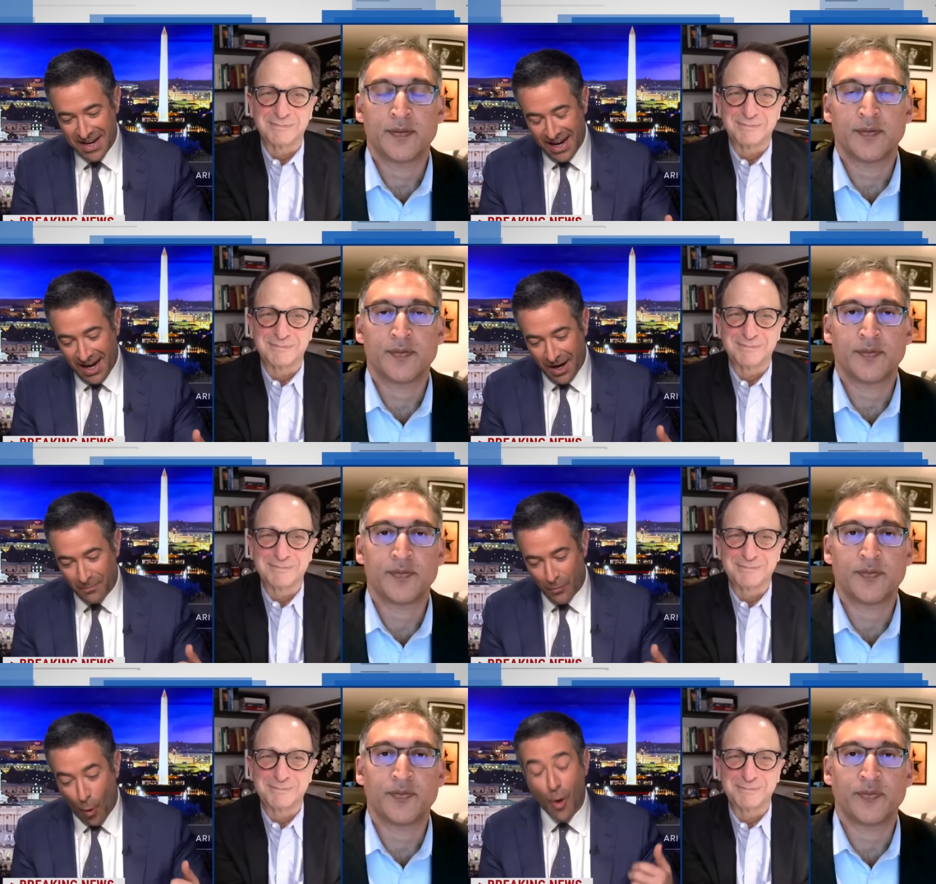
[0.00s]

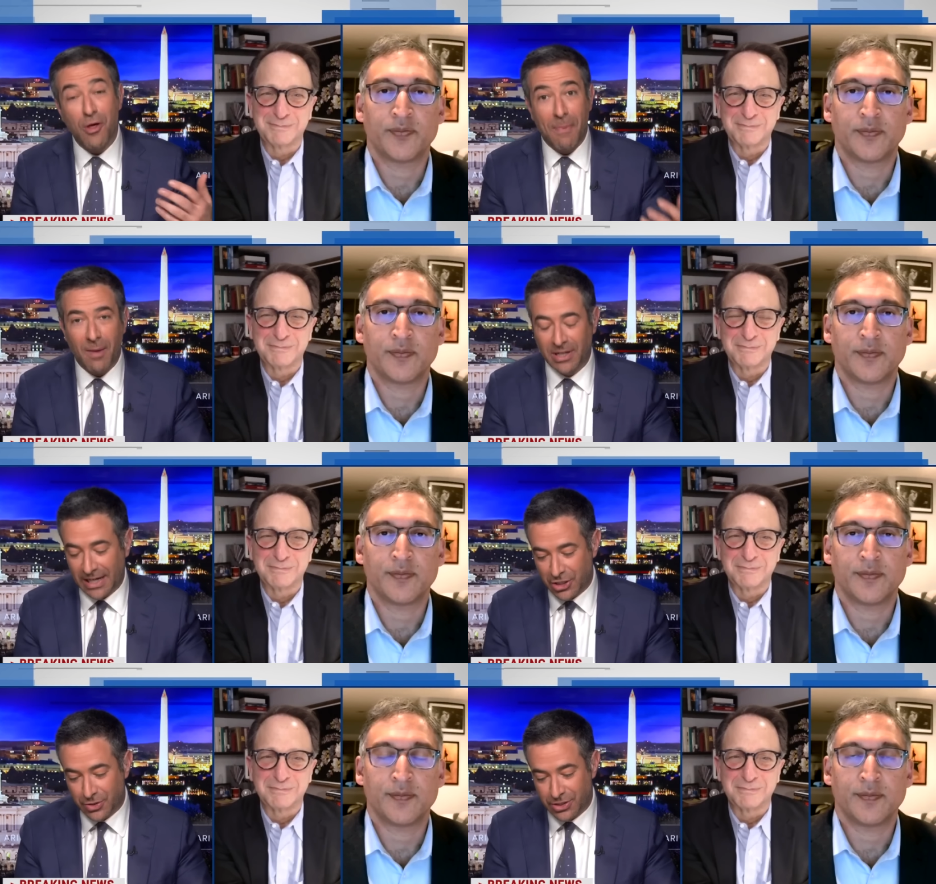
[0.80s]
Speaker 1: Um, or the public
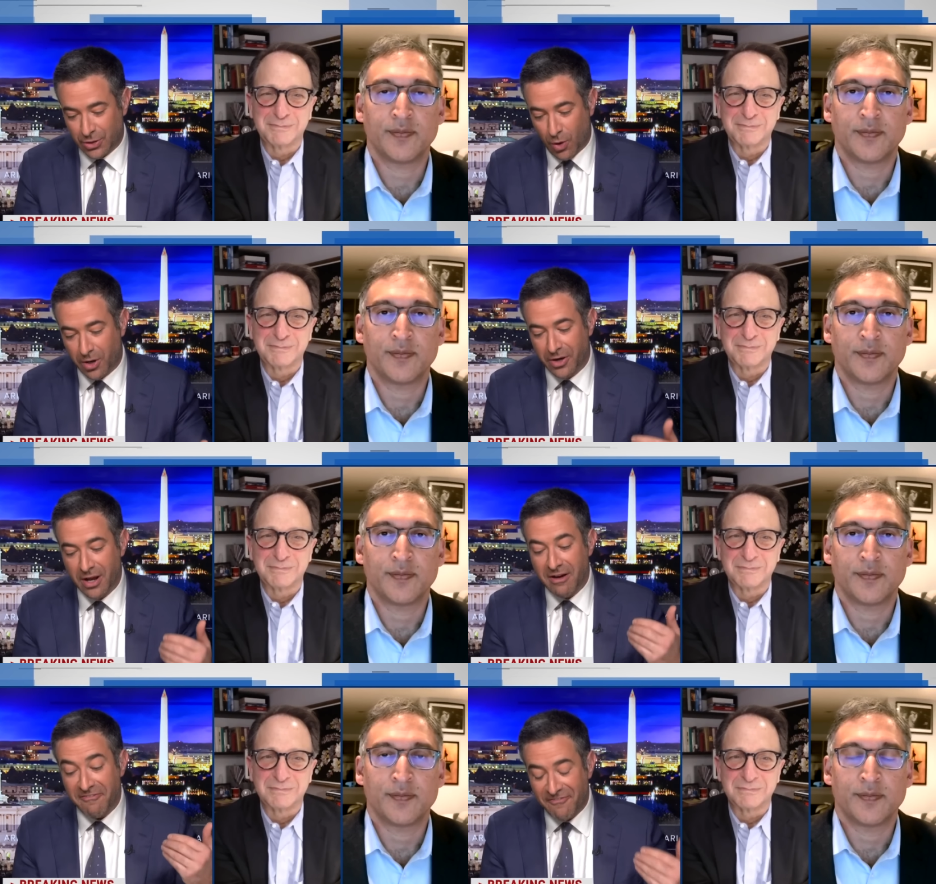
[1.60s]
interest, quote,
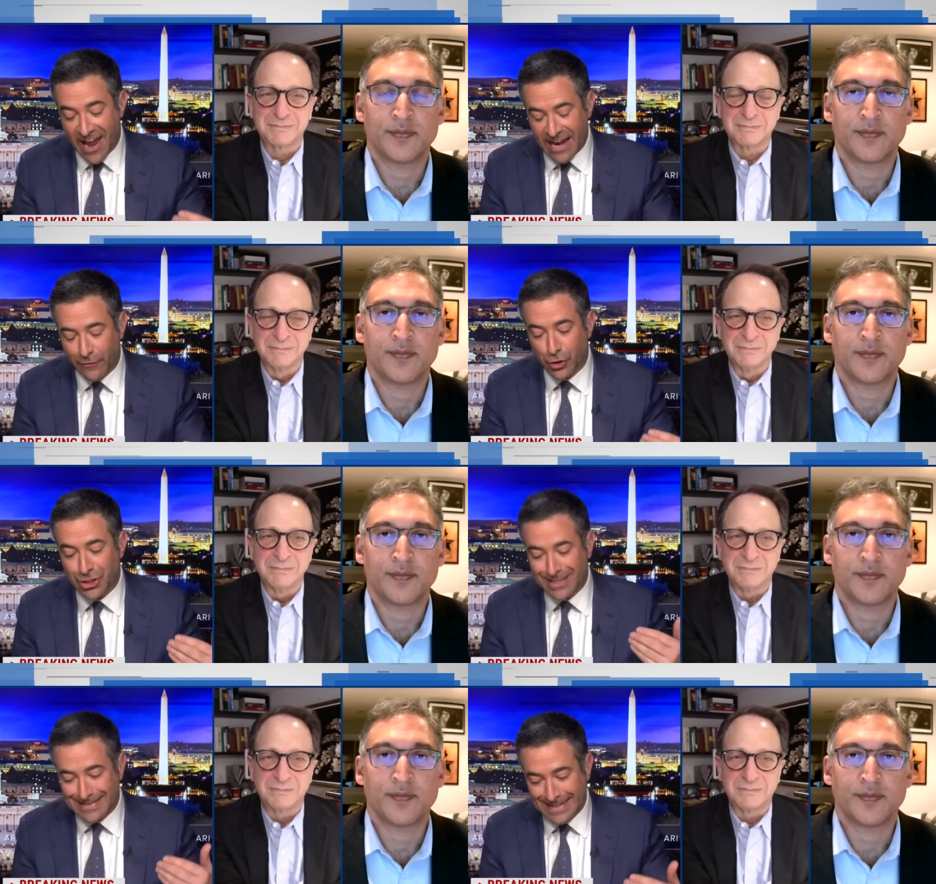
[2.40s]
favors
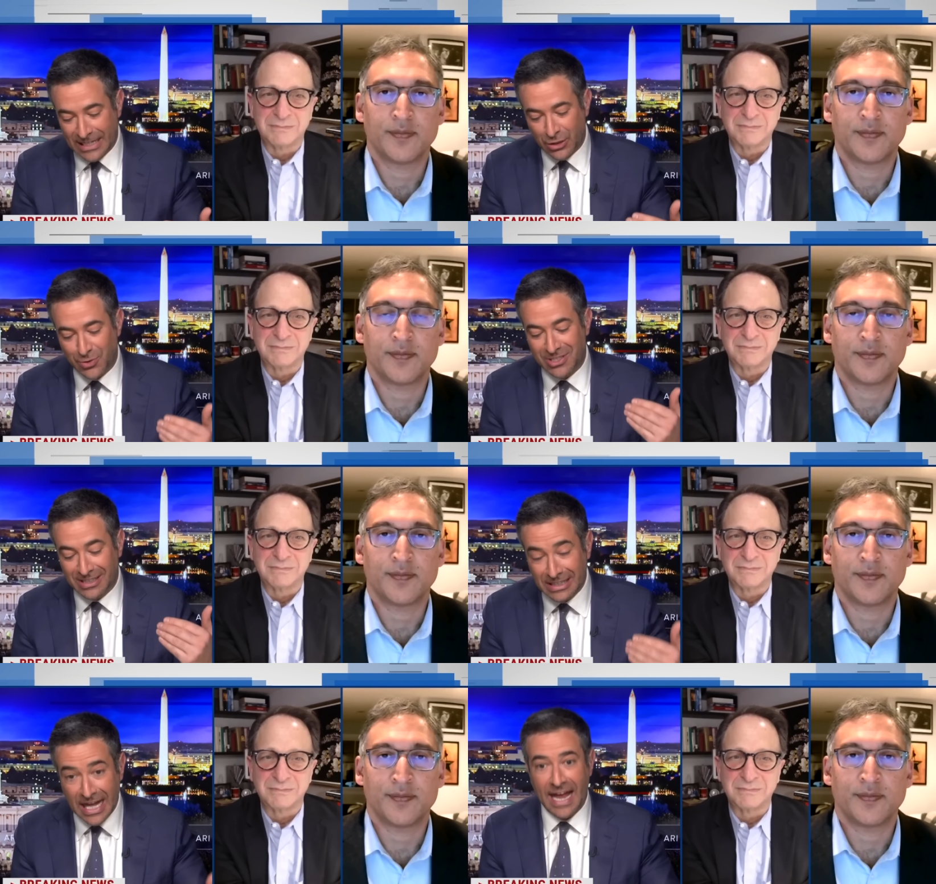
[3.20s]
continued
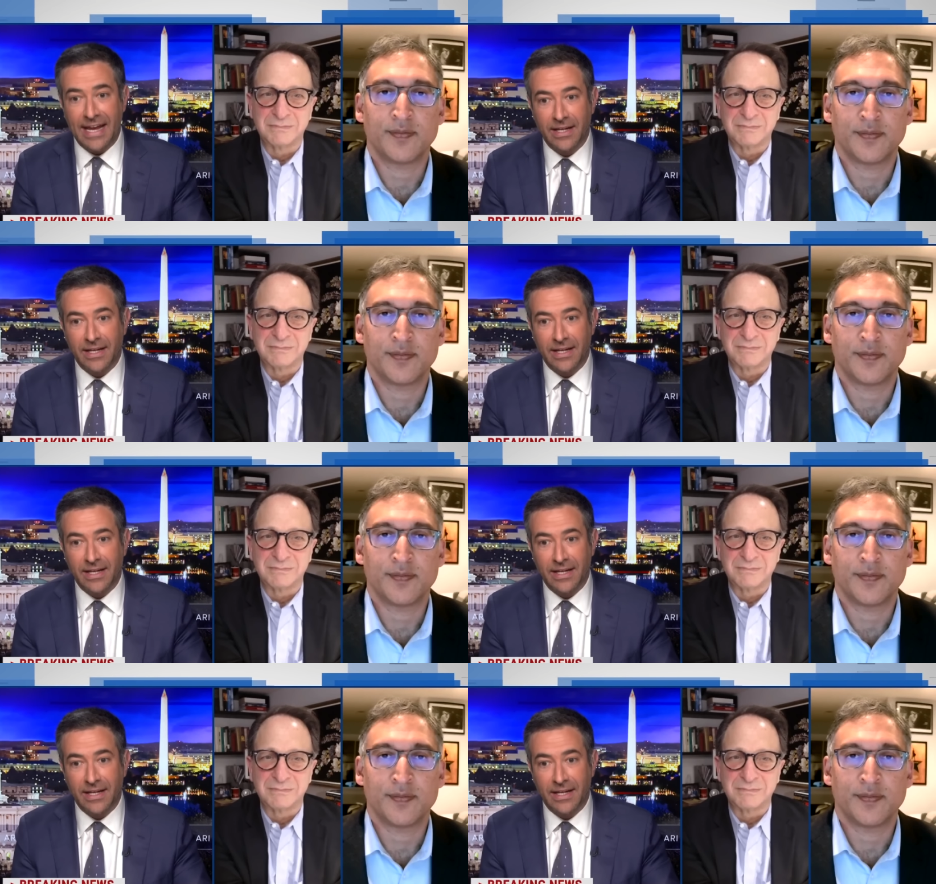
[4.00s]
delay